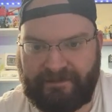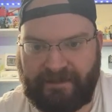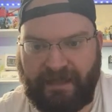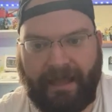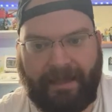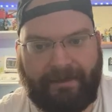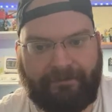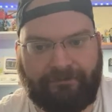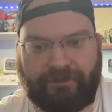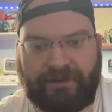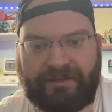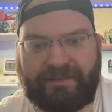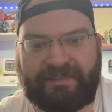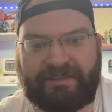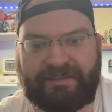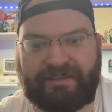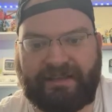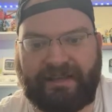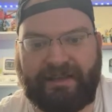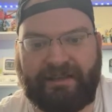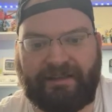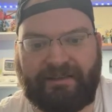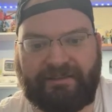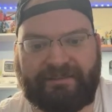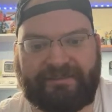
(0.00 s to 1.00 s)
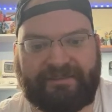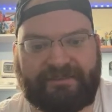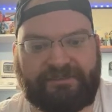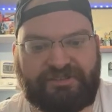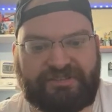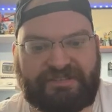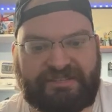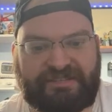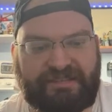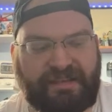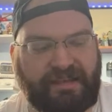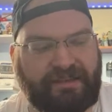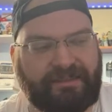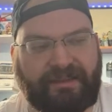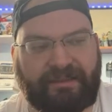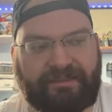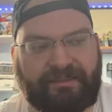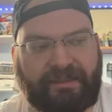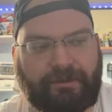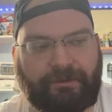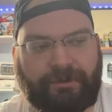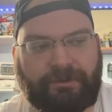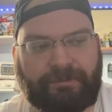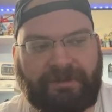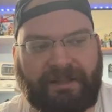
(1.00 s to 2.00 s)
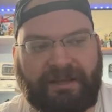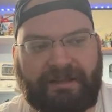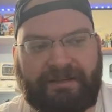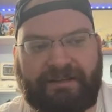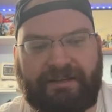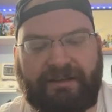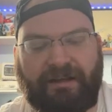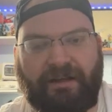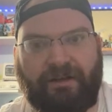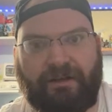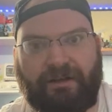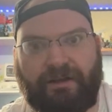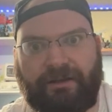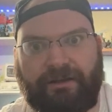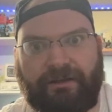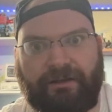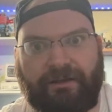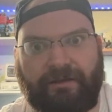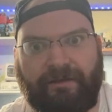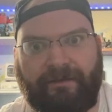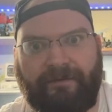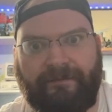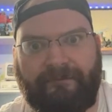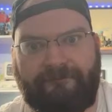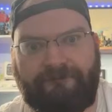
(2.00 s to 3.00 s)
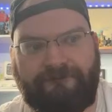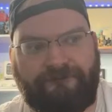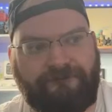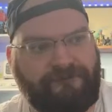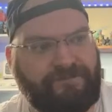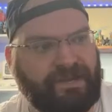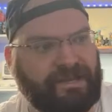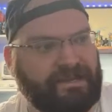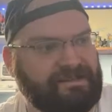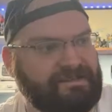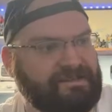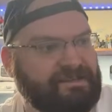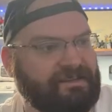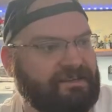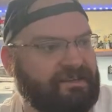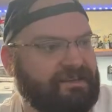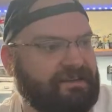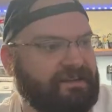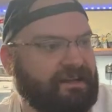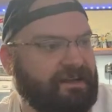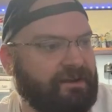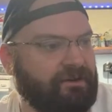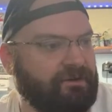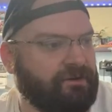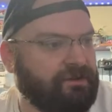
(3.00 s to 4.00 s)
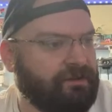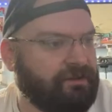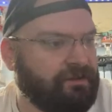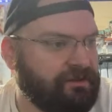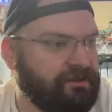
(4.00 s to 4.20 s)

Everything else just said that they were planning on phasing it out.